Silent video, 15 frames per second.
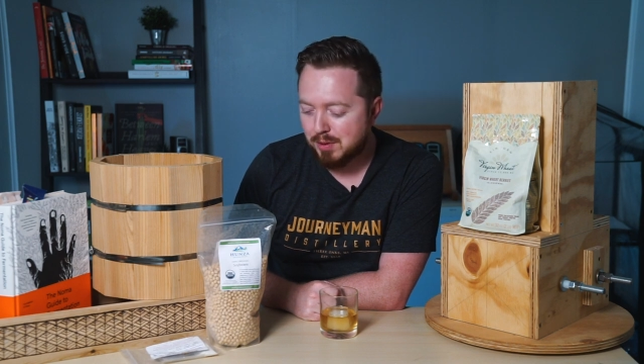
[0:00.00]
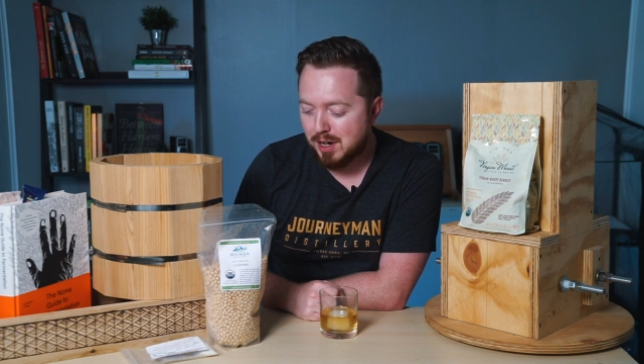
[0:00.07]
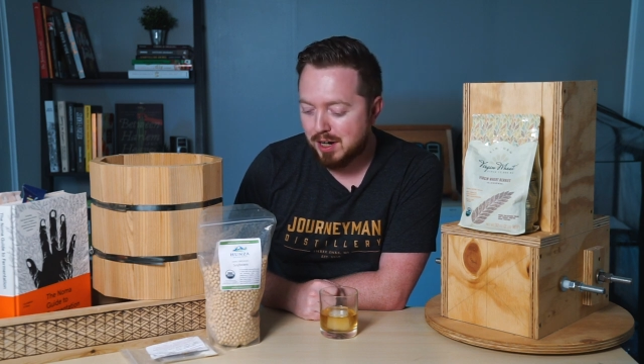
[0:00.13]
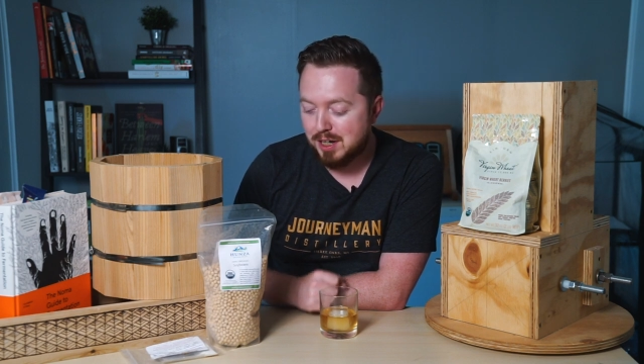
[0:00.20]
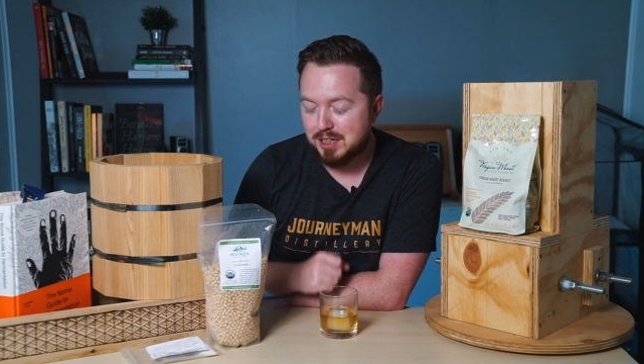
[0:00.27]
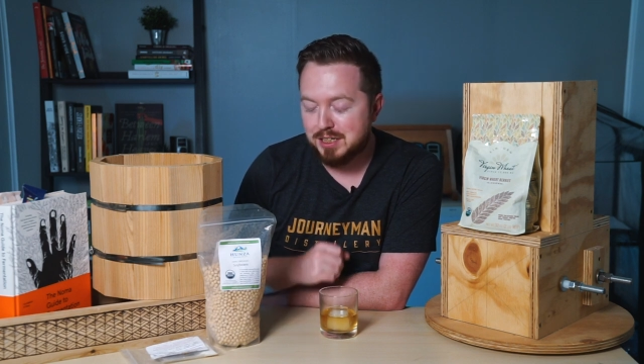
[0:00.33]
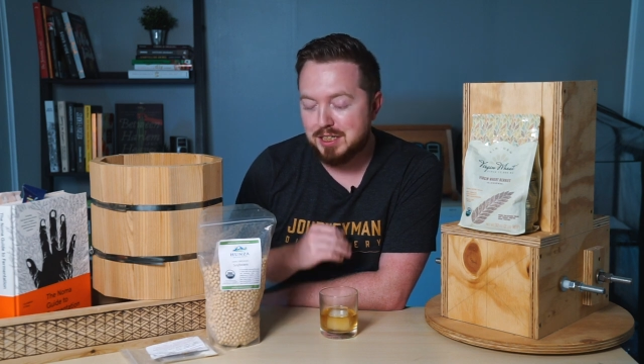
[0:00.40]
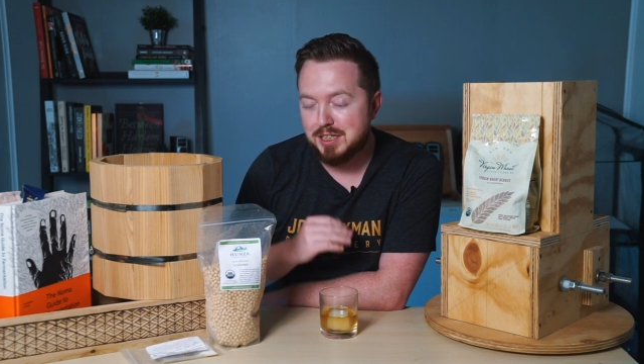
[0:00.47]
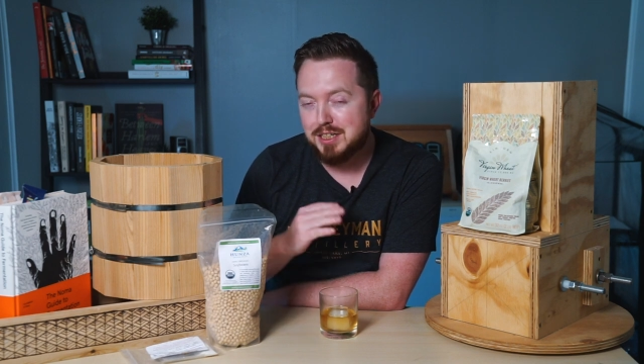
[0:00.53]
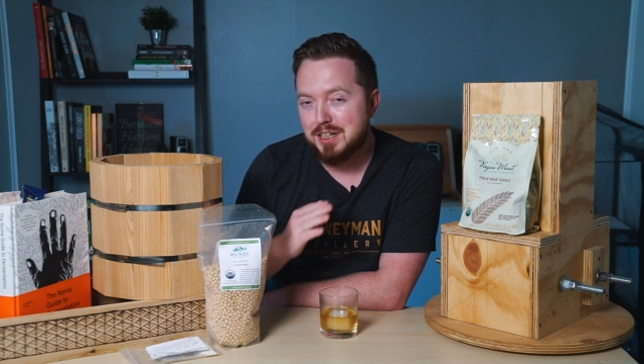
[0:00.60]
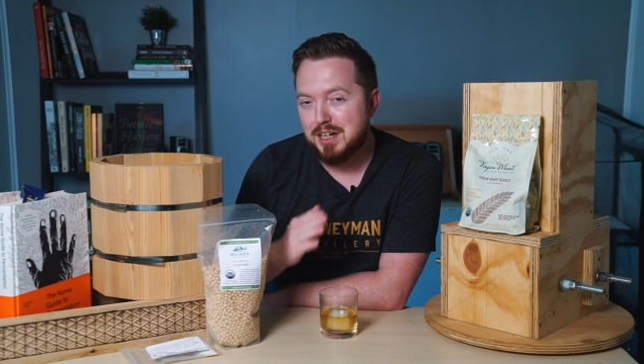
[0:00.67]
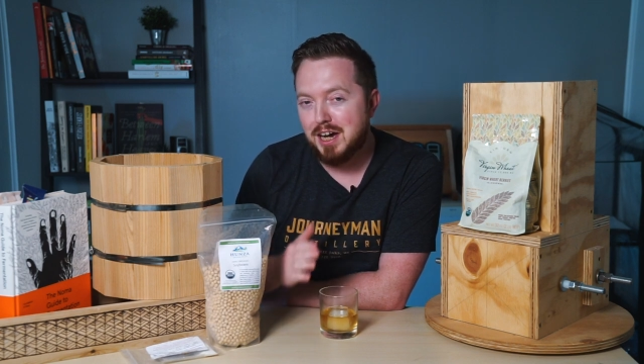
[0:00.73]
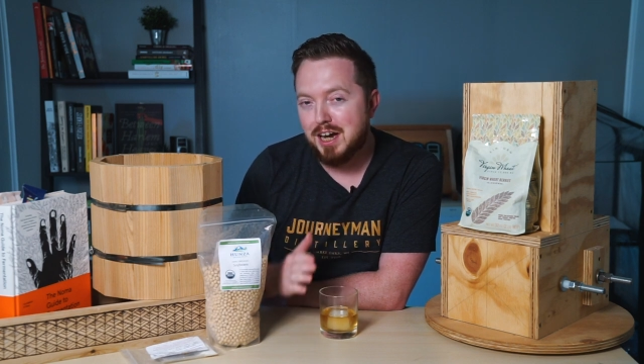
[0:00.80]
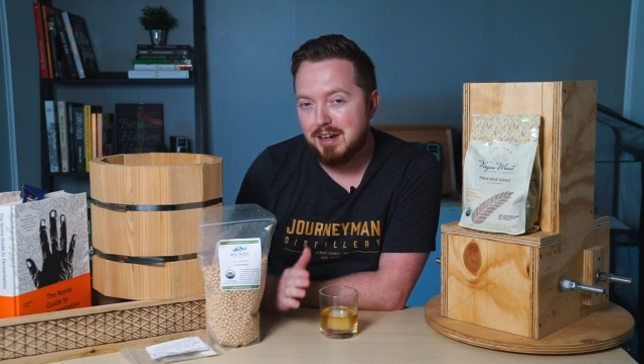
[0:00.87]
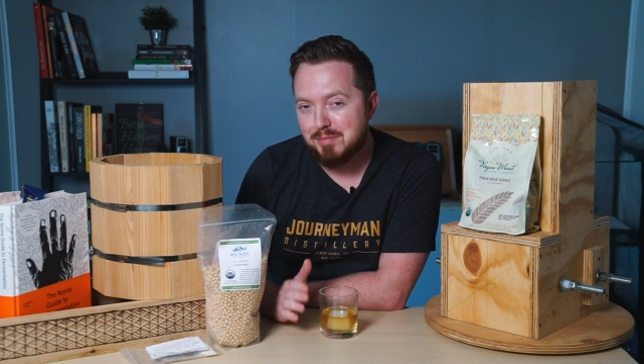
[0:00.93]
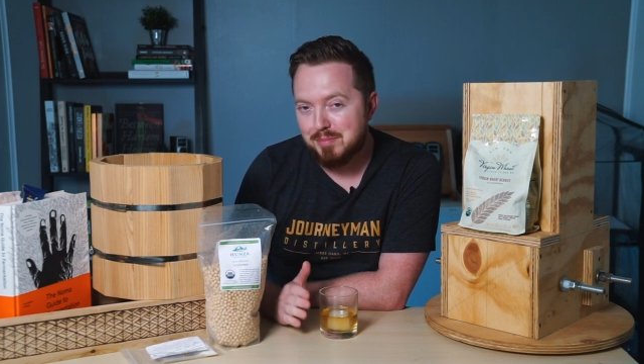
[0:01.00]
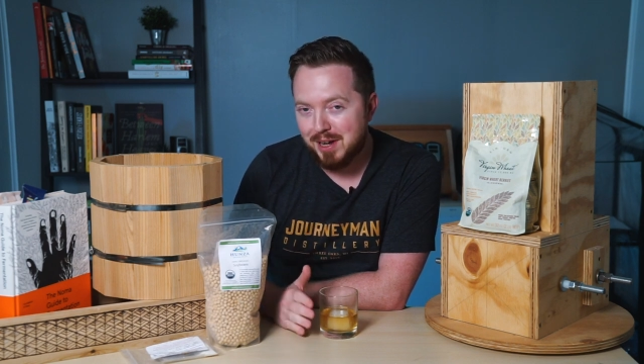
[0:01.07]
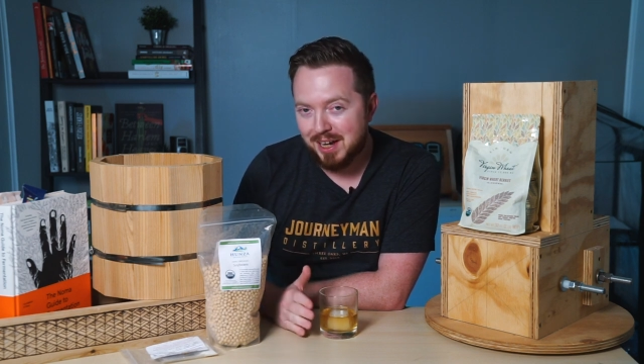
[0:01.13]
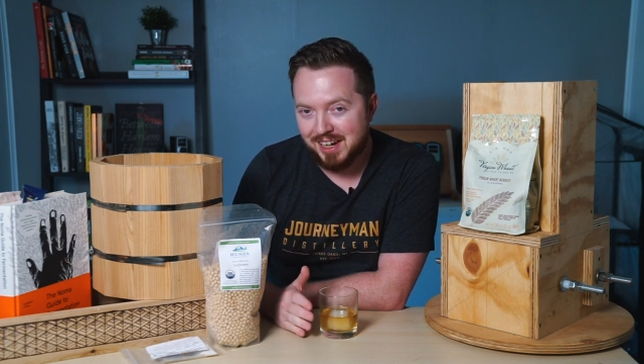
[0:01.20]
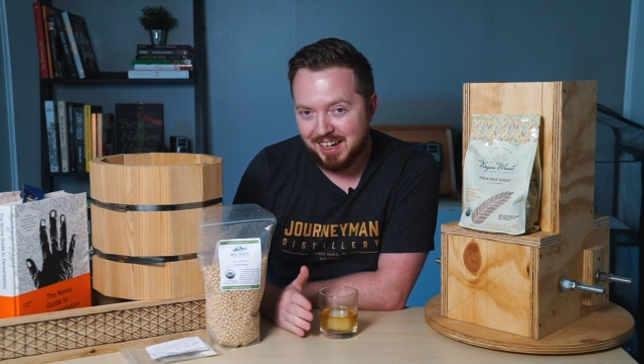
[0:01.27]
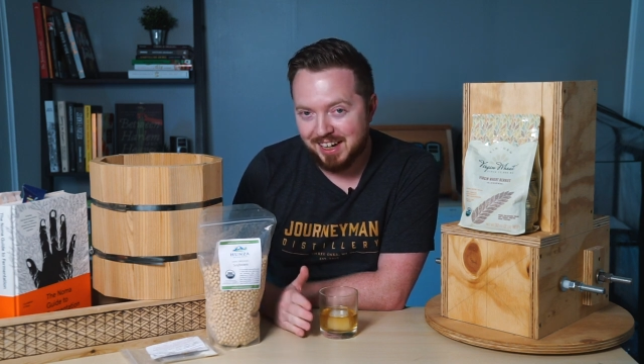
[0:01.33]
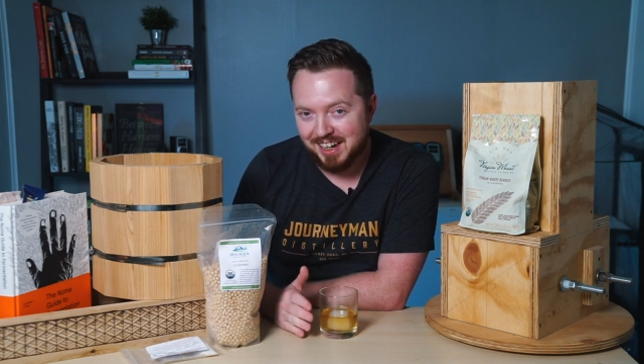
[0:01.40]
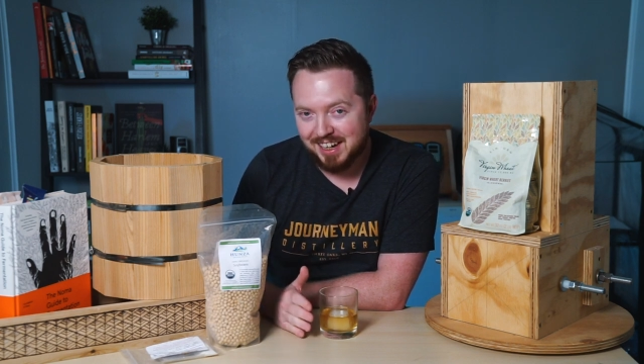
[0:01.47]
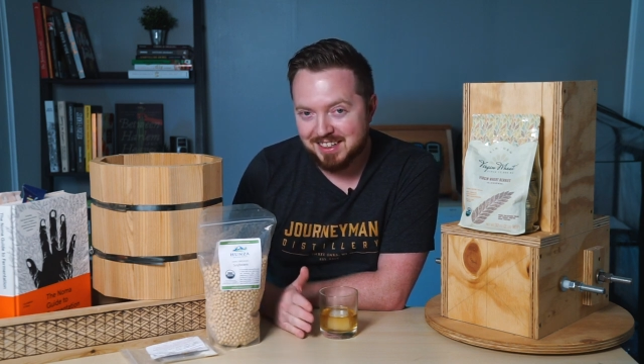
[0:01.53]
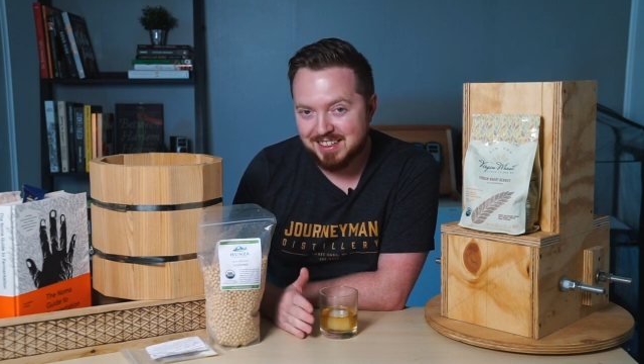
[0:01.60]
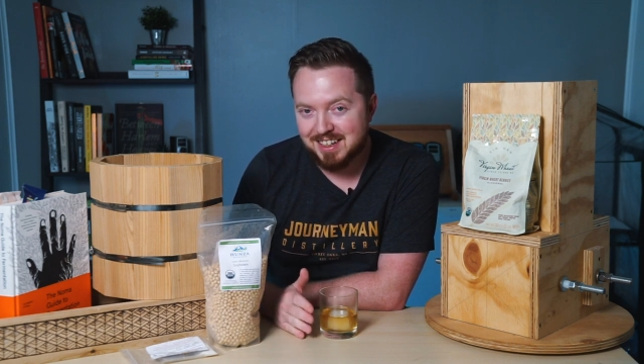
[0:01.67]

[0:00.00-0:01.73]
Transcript: kinda done making it,